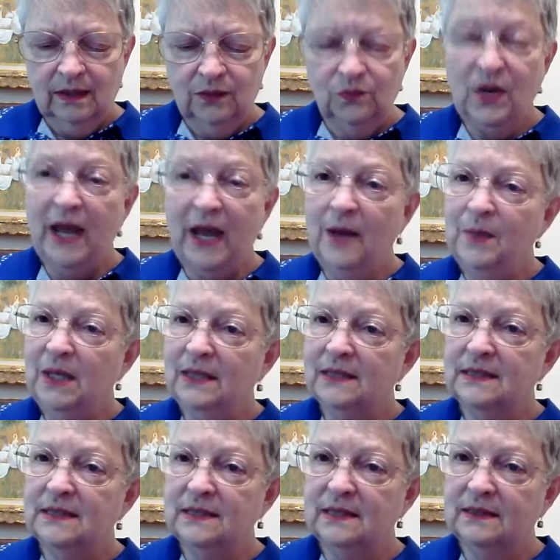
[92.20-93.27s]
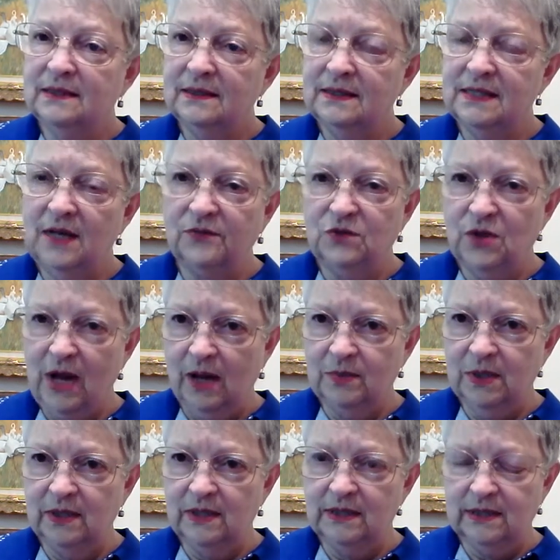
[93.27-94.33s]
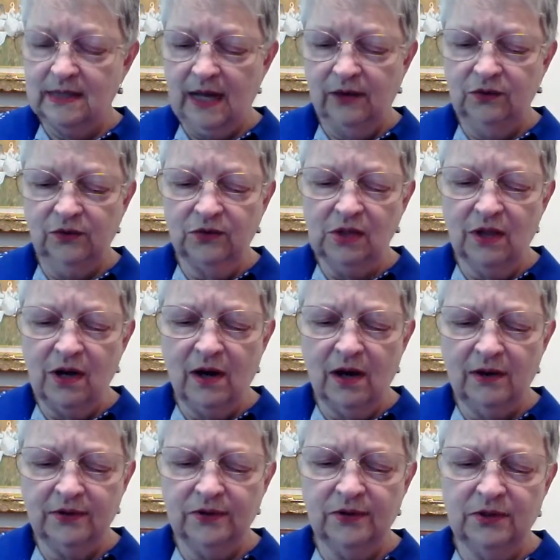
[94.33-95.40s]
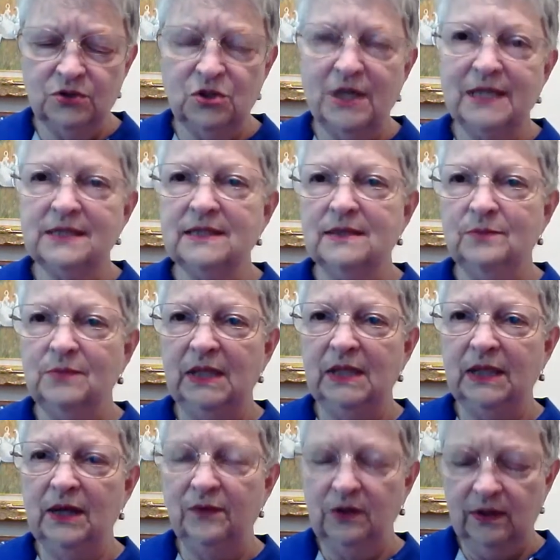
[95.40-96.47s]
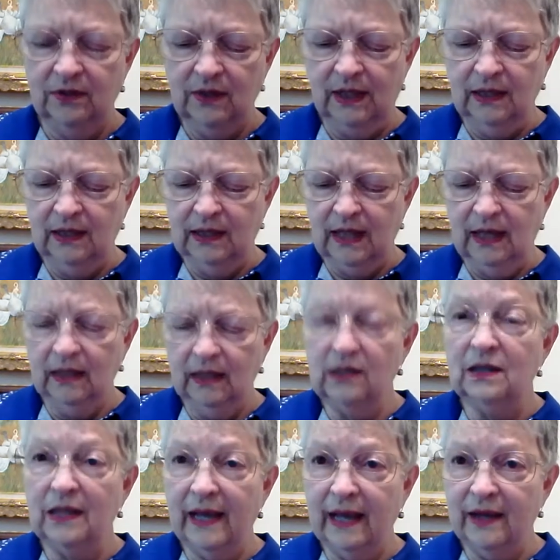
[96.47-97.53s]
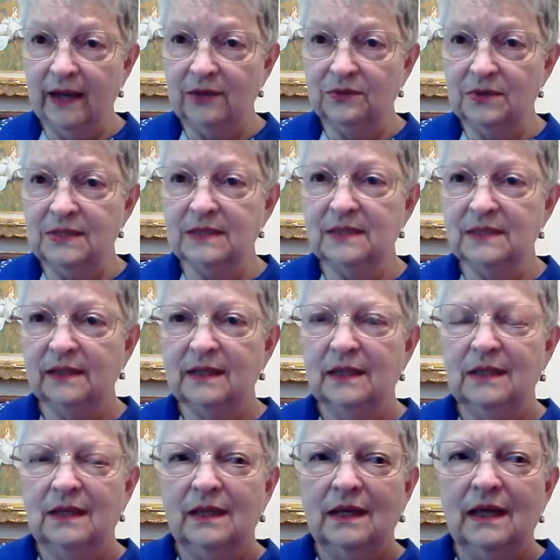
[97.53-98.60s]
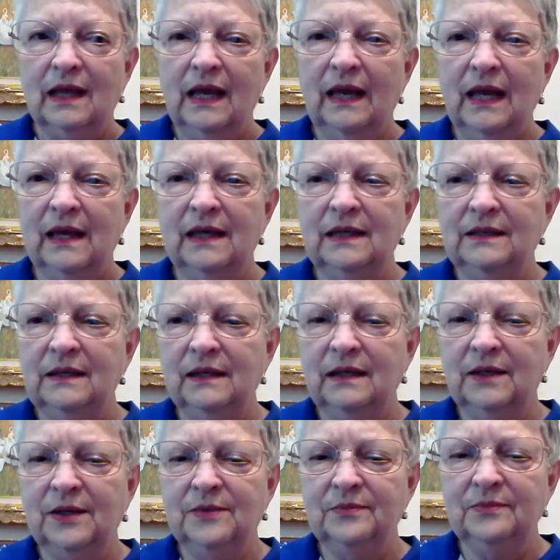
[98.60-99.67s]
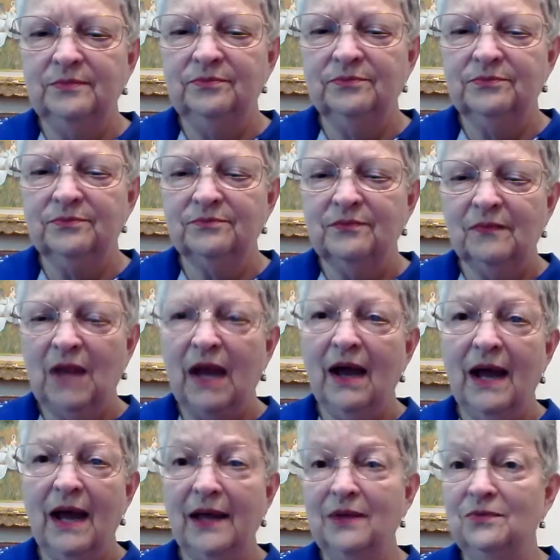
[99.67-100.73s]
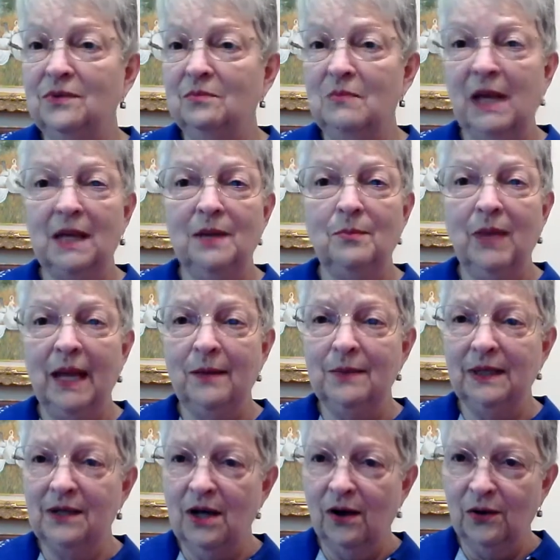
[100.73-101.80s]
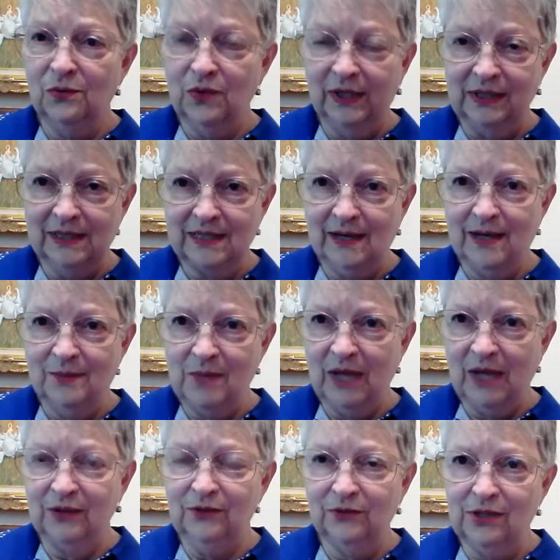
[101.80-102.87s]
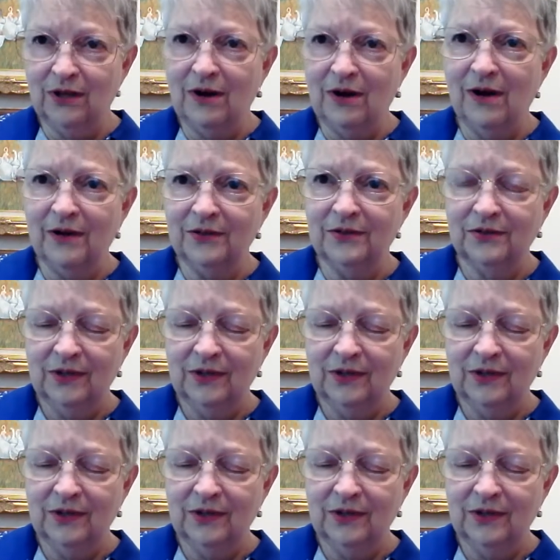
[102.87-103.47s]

rabbits, stuffed rabbits out of cloth and dress them and everything, and clowns. And I even made a baby doll one time out of cloth.